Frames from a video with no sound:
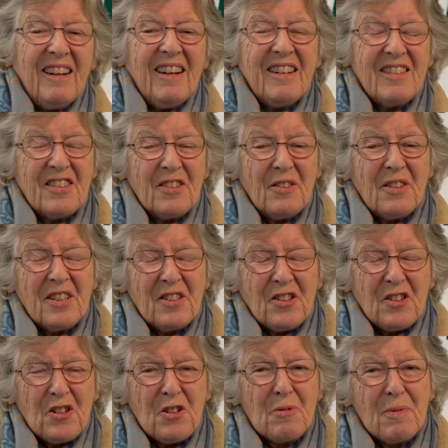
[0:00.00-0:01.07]
And so this
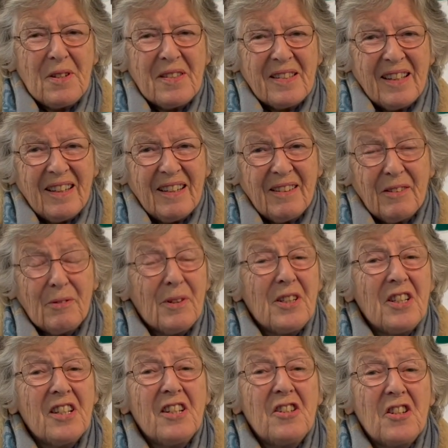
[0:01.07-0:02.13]
Christmas, I
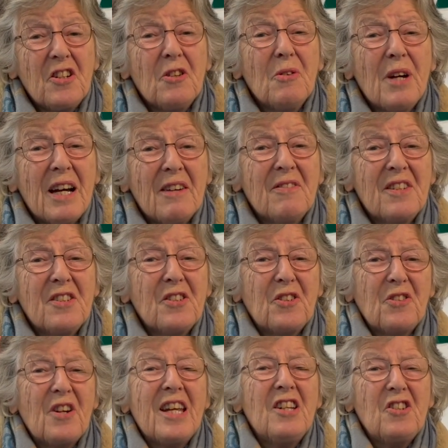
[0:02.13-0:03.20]
wonder, do you have this
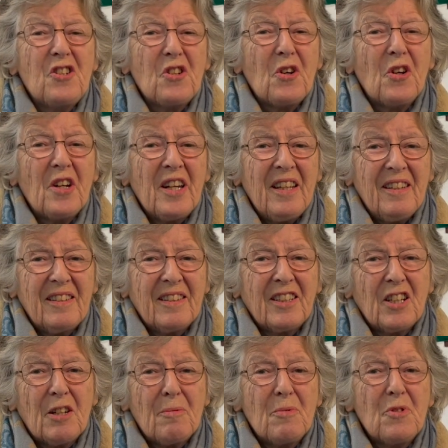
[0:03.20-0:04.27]
great joy that
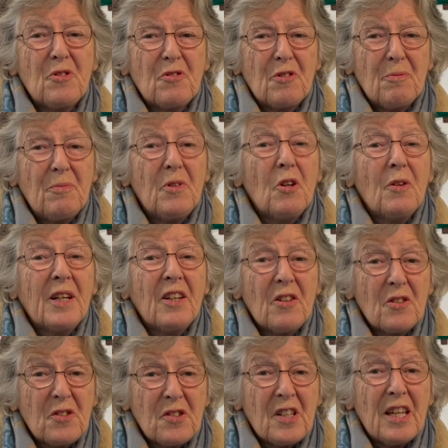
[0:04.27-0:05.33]
comes from knowing
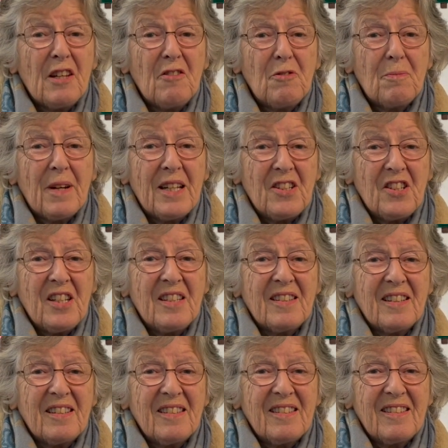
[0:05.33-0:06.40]
you're saved by
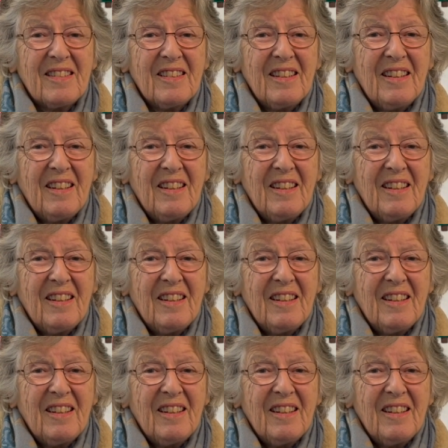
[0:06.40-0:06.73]
Jesus?